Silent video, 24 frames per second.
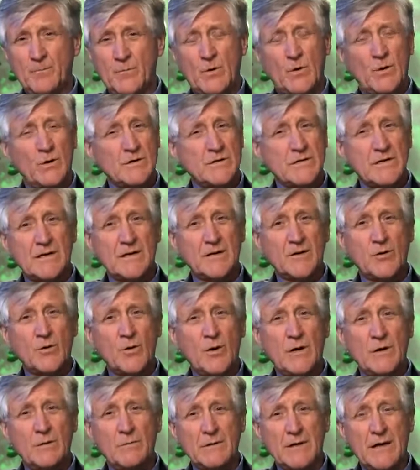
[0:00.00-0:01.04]
causing
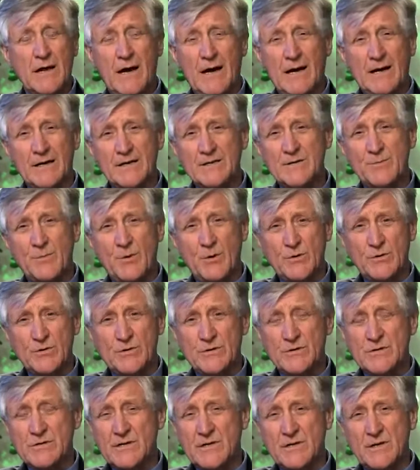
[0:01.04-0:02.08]
incredibly high
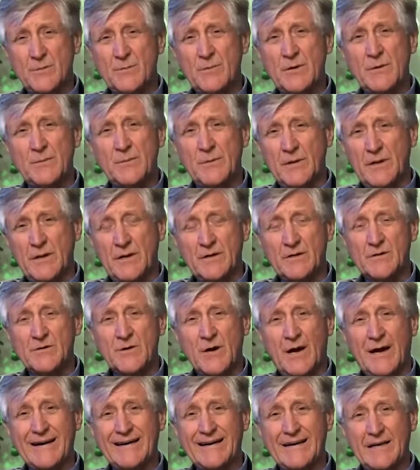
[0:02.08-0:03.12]
exposures to the people that are
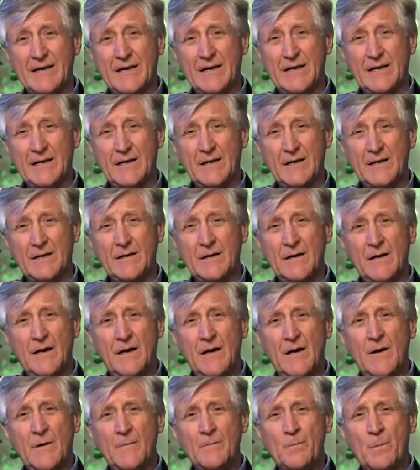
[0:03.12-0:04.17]
trying to get in.
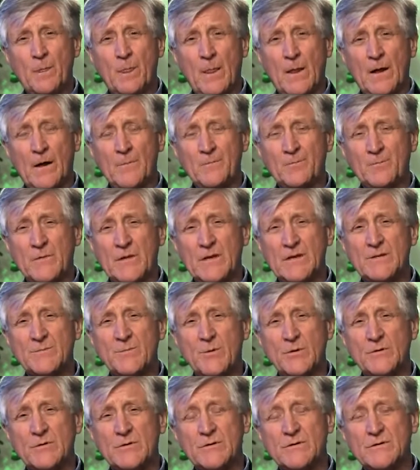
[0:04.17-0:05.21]
The
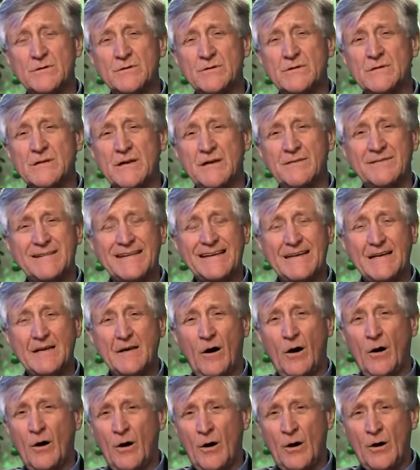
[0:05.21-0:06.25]
exposures are 70
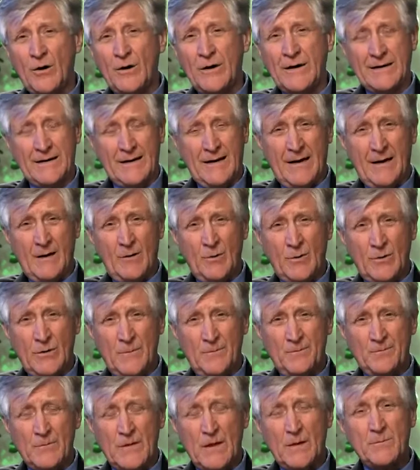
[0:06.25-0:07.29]
R an
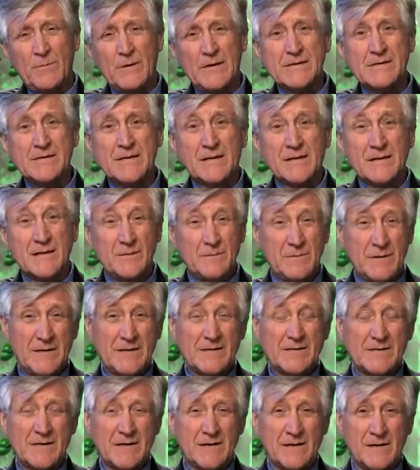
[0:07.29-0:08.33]
hour. That basically
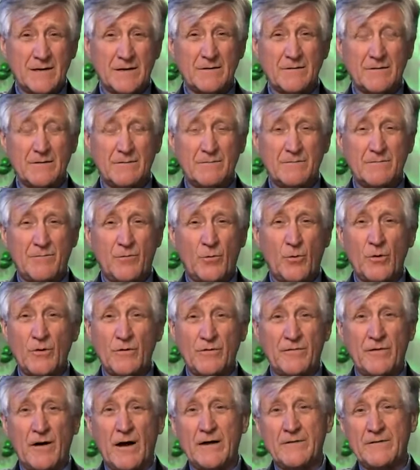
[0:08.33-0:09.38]
means that in 4 or
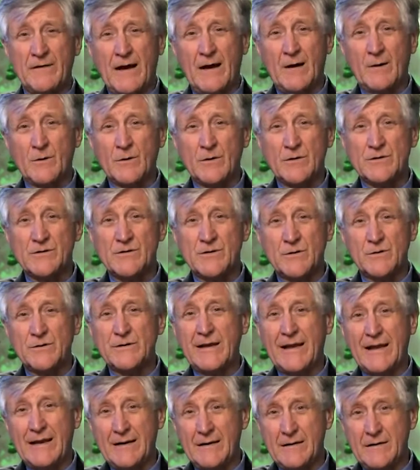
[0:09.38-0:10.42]
5 hours you're
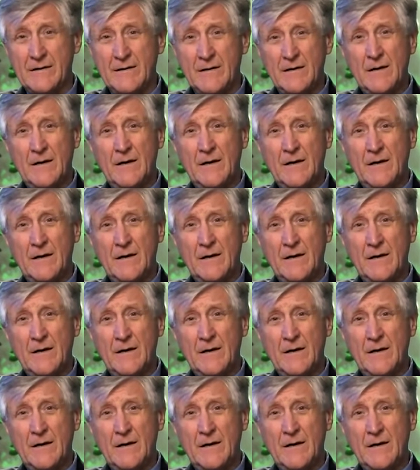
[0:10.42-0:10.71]
dead.